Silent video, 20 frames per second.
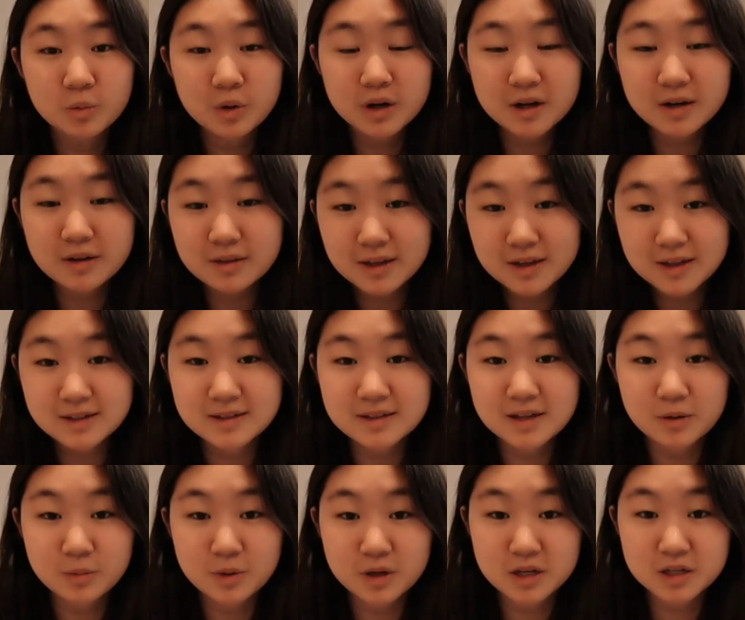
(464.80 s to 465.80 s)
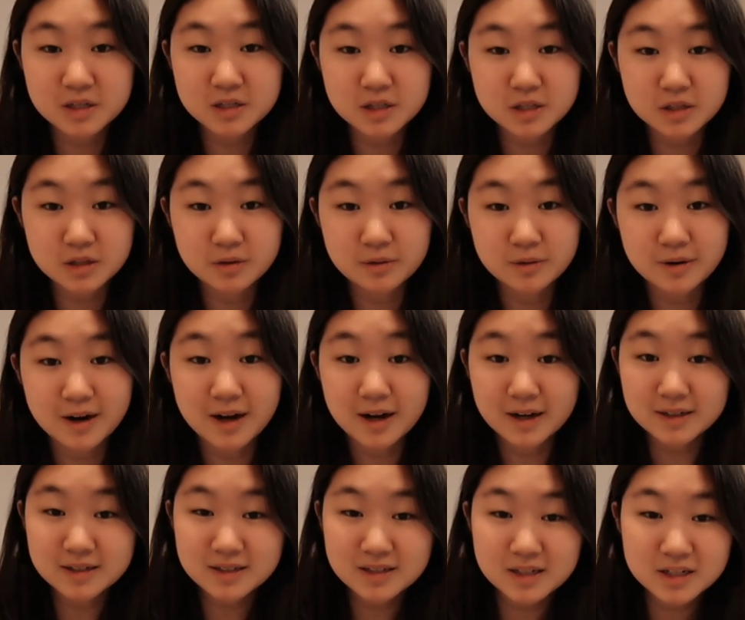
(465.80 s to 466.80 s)
What are things that we can do
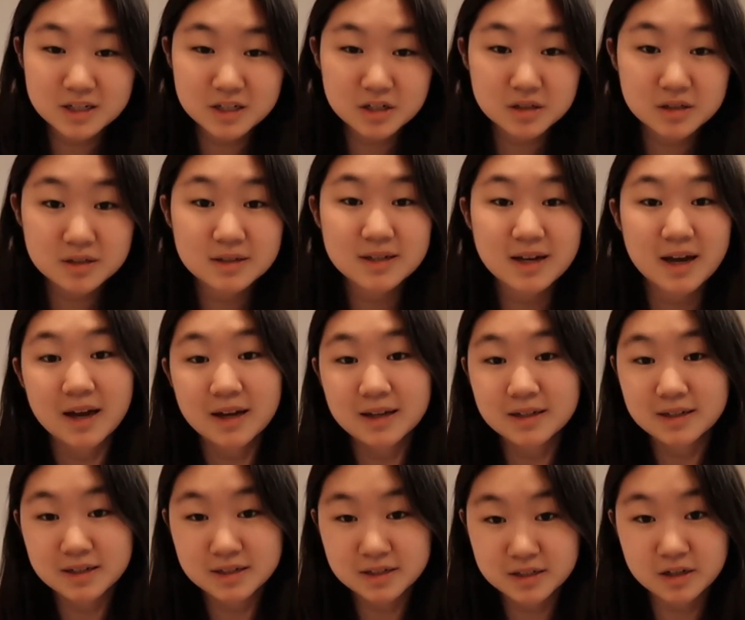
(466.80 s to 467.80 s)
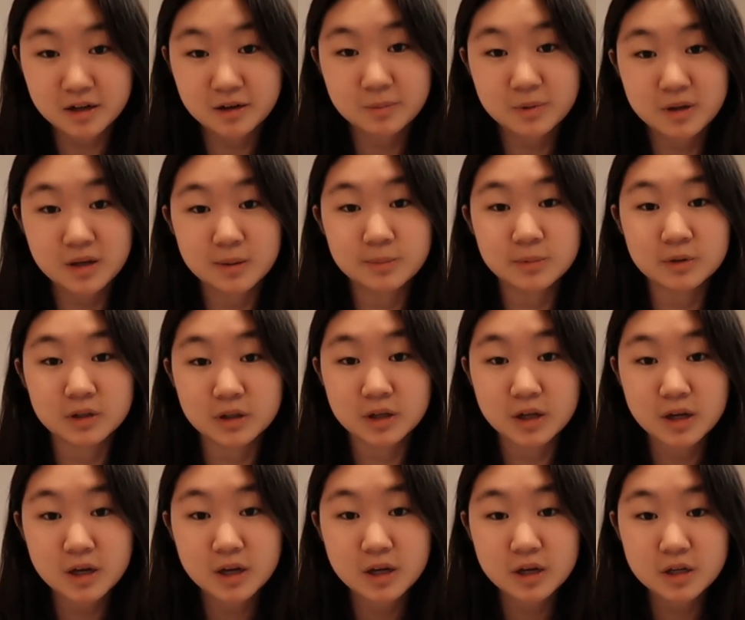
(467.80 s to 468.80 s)
as teachers and as young
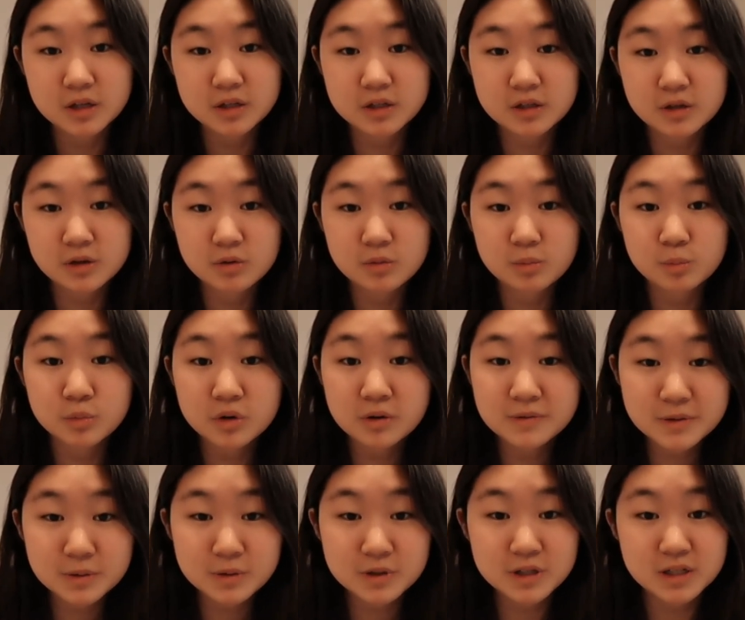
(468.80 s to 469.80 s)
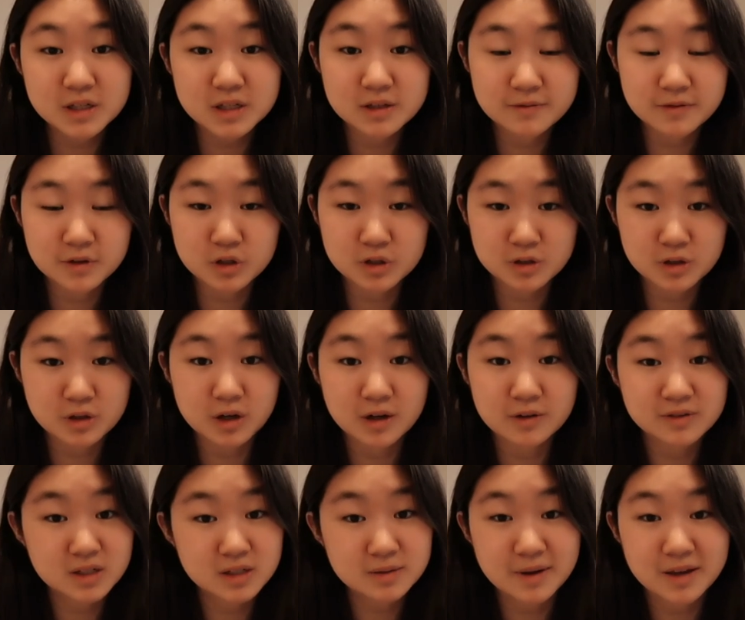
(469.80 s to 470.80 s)
people to move towards the future
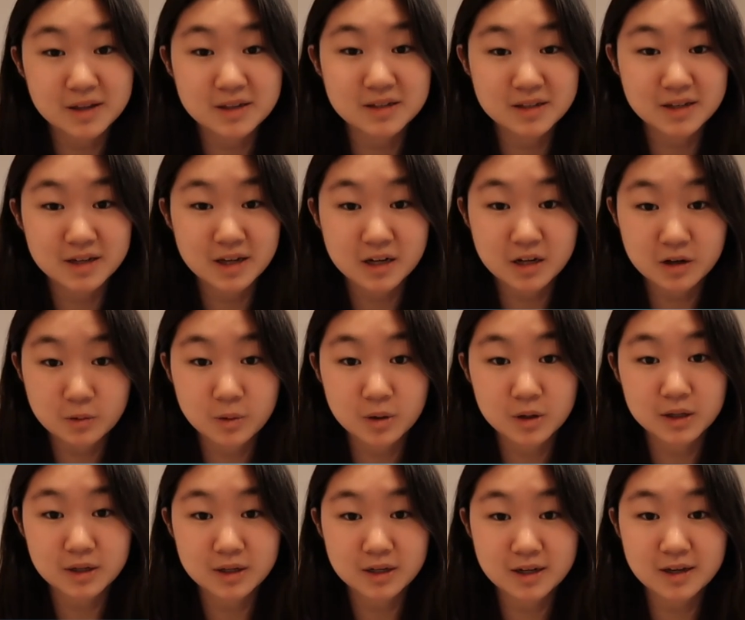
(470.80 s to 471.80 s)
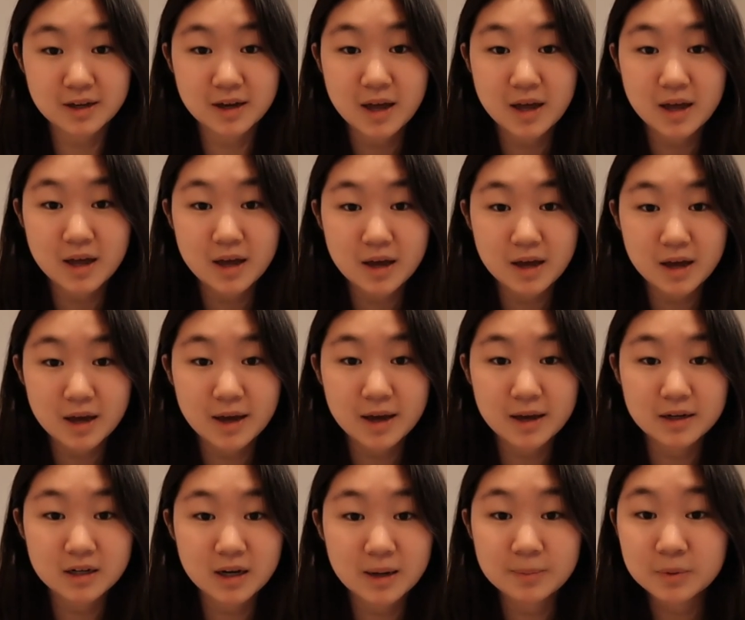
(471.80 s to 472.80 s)
of dismantling inequality
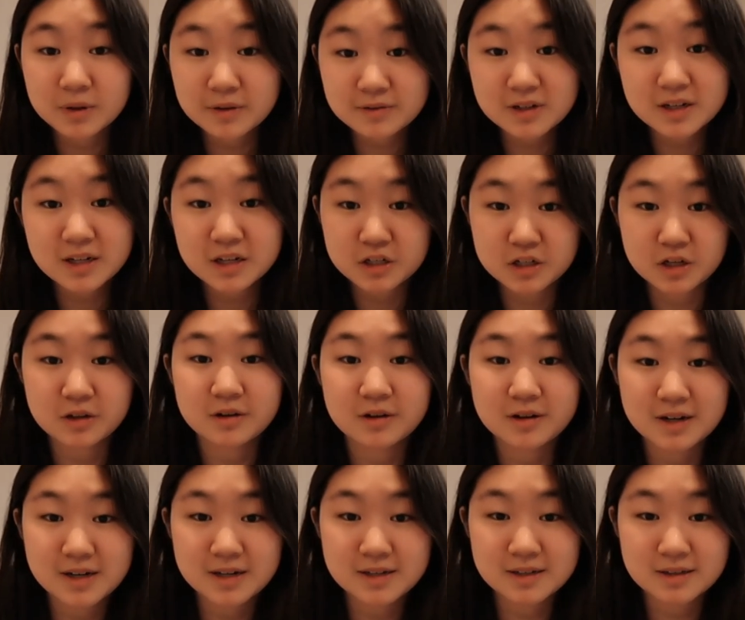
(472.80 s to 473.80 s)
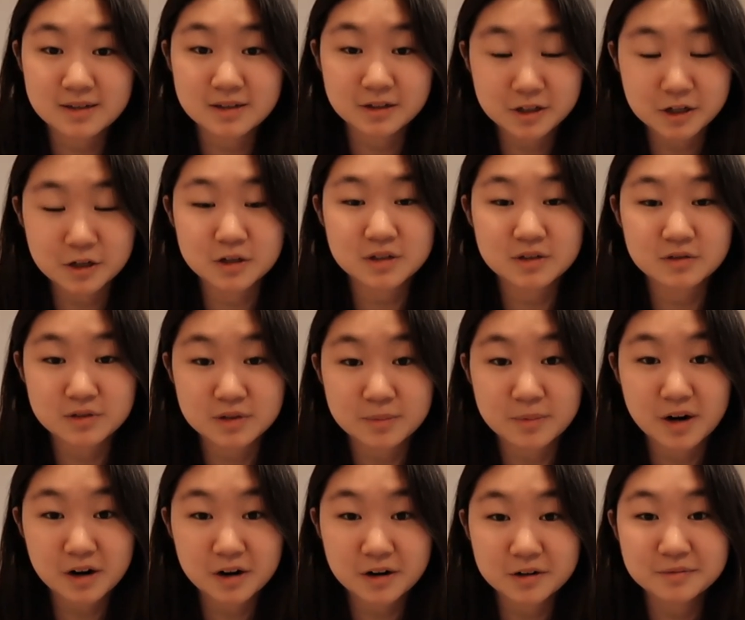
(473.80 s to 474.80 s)
and uplifting each other as the leaders of
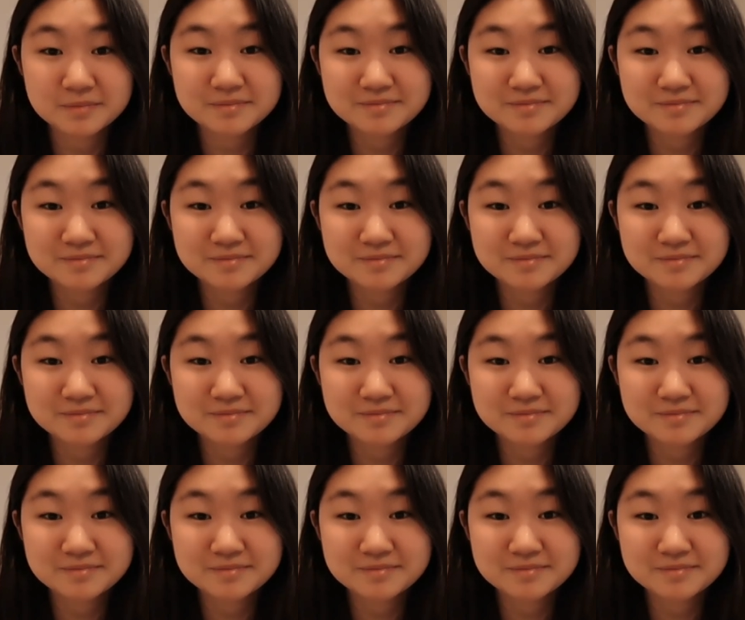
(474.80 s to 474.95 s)
tomorrow?